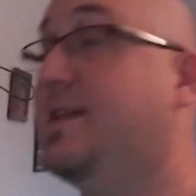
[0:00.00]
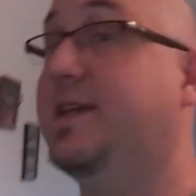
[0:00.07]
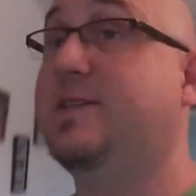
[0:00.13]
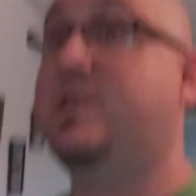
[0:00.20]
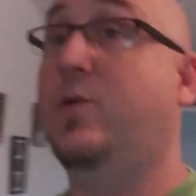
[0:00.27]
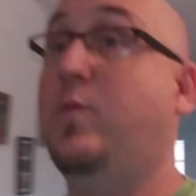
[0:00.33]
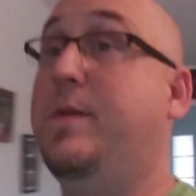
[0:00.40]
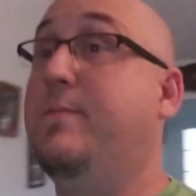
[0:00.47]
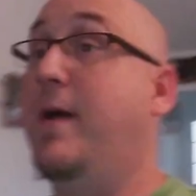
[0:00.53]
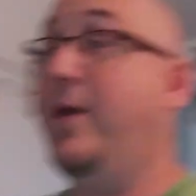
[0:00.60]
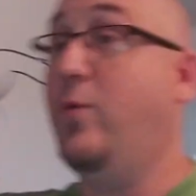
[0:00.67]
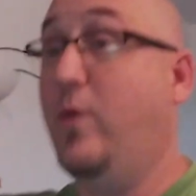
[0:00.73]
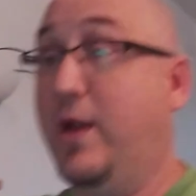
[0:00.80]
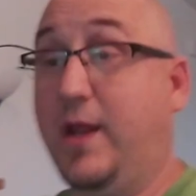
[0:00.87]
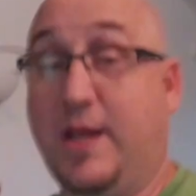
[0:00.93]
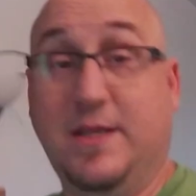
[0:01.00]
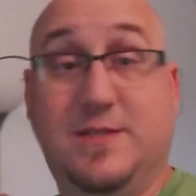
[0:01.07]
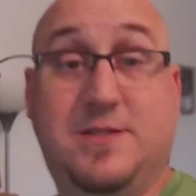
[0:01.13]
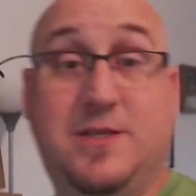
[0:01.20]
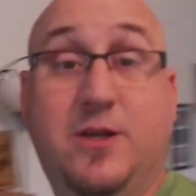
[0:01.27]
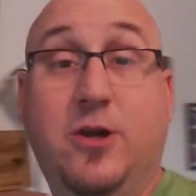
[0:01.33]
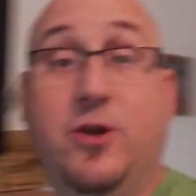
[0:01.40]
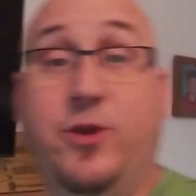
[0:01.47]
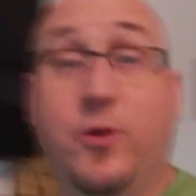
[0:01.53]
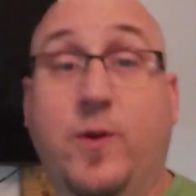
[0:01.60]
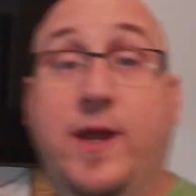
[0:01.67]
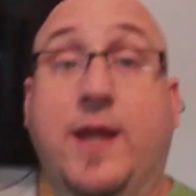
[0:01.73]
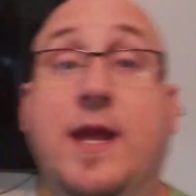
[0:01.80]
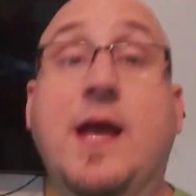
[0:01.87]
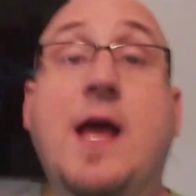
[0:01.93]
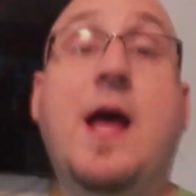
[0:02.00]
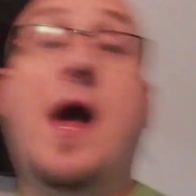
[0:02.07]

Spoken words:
things that we might want to consider doing